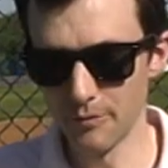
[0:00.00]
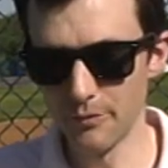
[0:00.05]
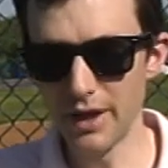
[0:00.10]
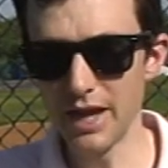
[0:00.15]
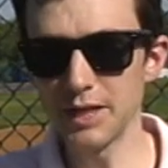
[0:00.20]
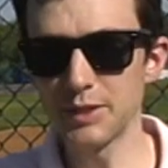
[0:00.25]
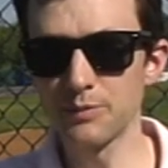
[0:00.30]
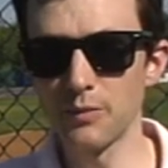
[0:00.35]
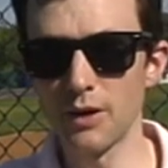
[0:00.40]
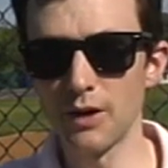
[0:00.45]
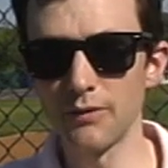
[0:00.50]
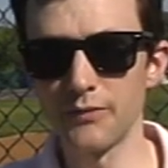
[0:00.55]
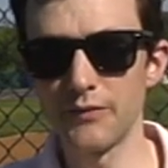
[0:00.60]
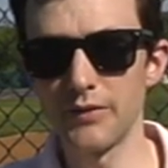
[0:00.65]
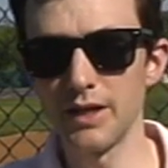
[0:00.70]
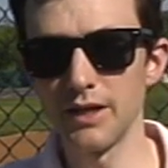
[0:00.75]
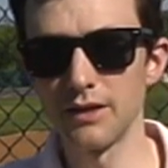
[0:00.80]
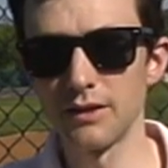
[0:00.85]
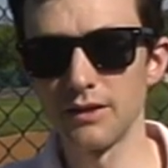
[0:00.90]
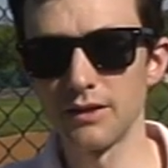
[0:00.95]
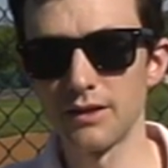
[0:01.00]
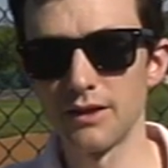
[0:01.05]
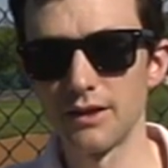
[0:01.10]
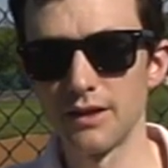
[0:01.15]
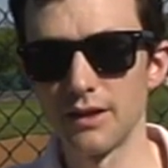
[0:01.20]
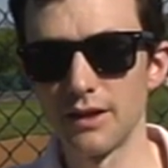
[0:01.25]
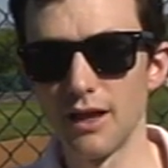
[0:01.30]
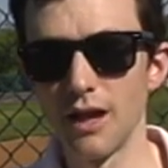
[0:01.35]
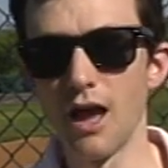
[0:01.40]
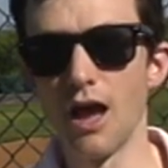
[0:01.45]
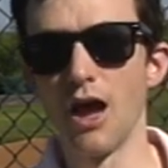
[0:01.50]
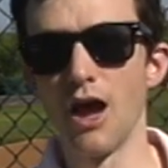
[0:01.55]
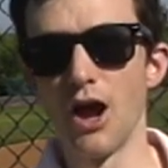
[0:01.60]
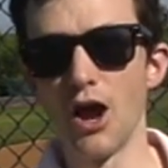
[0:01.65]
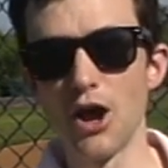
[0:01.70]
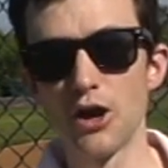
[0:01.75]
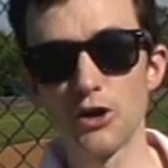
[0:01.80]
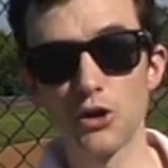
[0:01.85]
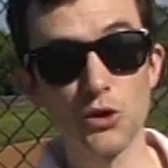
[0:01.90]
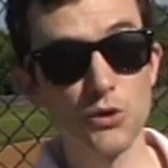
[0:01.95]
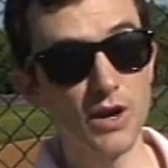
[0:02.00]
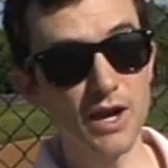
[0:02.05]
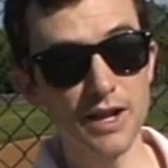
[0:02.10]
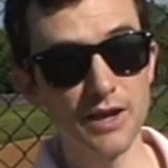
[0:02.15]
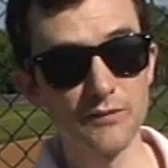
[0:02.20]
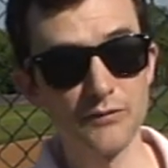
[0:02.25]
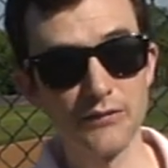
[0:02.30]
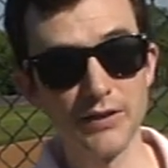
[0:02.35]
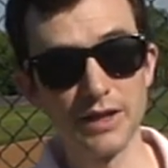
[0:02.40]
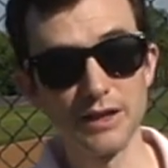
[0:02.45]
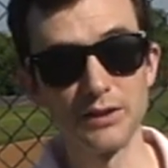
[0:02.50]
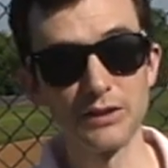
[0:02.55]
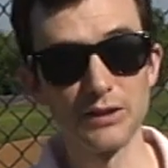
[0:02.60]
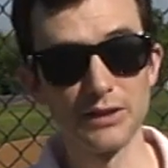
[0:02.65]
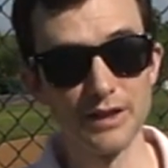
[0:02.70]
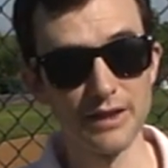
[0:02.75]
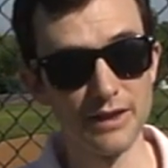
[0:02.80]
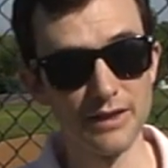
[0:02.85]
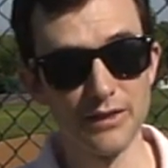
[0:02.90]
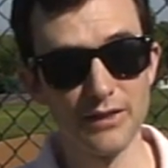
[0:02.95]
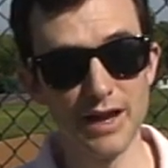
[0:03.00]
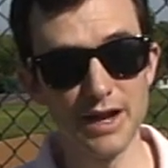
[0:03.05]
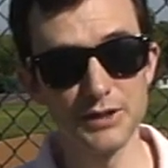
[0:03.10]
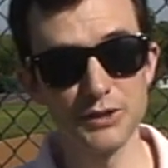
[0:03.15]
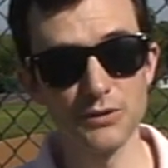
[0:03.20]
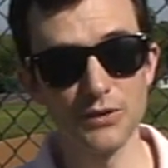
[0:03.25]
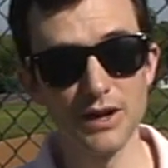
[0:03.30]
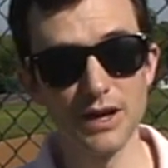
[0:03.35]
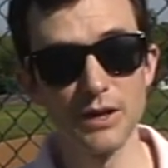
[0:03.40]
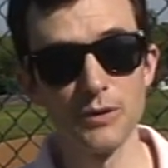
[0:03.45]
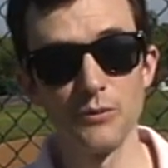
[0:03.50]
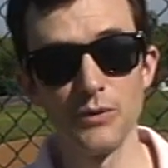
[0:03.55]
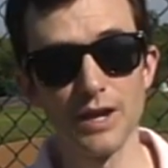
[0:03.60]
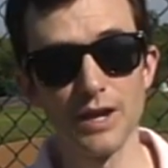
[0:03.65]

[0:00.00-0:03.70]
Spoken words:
Baseball field, cricket field, that's right,